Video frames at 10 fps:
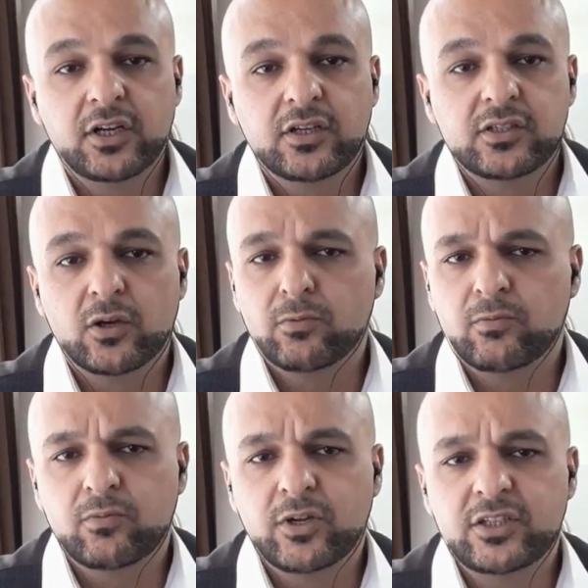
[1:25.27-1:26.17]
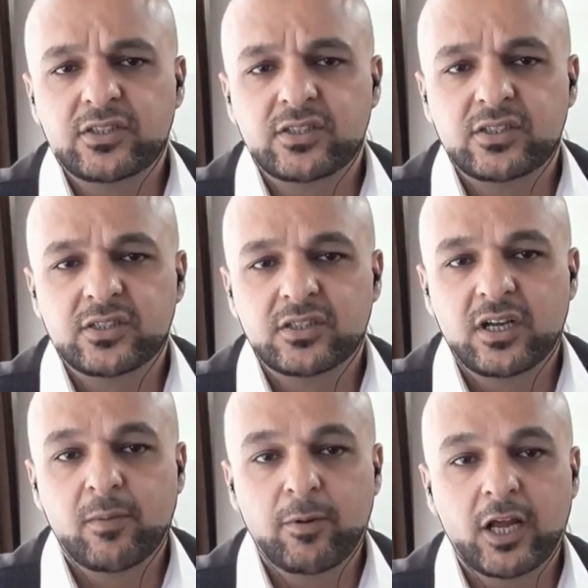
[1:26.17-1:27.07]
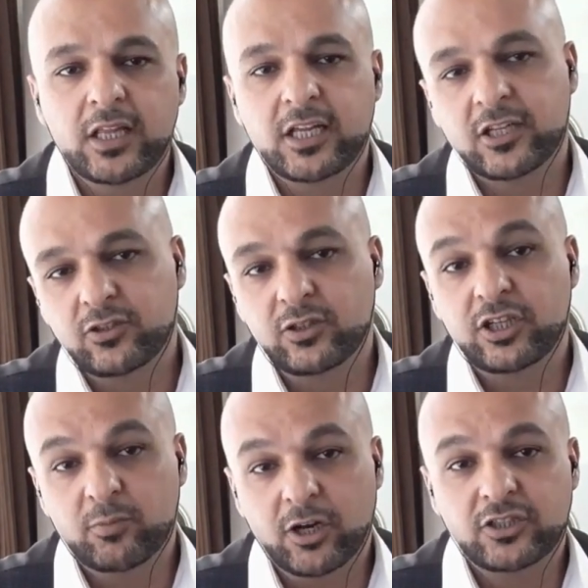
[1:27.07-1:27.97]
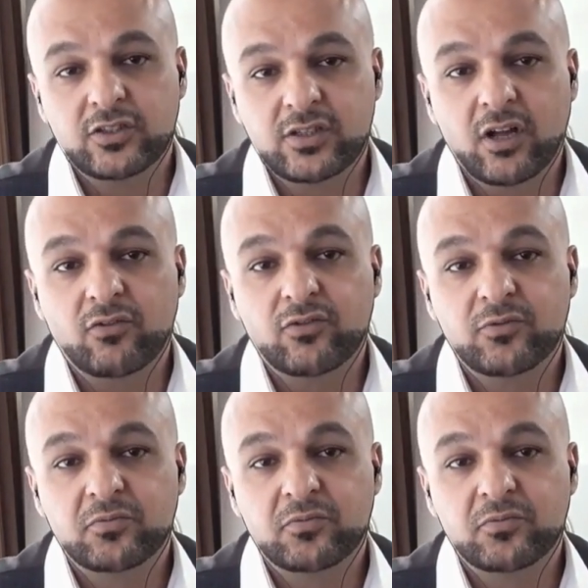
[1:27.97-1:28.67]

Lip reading: So let's apply that to NEBOSH itself.